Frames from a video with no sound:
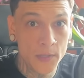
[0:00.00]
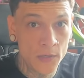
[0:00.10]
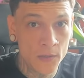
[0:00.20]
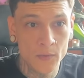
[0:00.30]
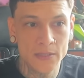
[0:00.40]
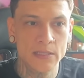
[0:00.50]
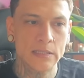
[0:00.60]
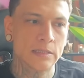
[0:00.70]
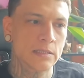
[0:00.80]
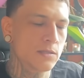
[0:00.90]
y'all, with
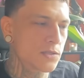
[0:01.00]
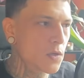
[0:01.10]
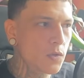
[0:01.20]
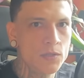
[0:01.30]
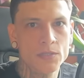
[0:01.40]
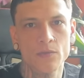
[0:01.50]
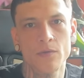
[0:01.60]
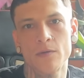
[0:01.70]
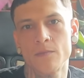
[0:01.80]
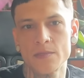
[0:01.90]
these solar
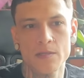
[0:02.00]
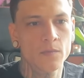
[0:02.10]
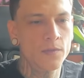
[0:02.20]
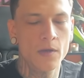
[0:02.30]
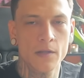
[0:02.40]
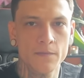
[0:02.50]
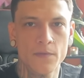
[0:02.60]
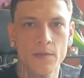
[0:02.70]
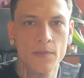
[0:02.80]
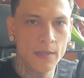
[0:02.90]
storms and with all
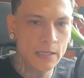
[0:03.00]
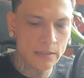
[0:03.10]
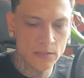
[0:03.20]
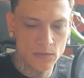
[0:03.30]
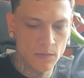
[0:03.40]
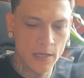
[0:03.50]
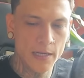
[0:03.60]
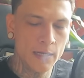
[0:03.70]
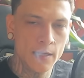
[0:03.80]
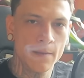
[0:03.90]
of the things,
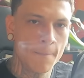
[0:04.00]
right?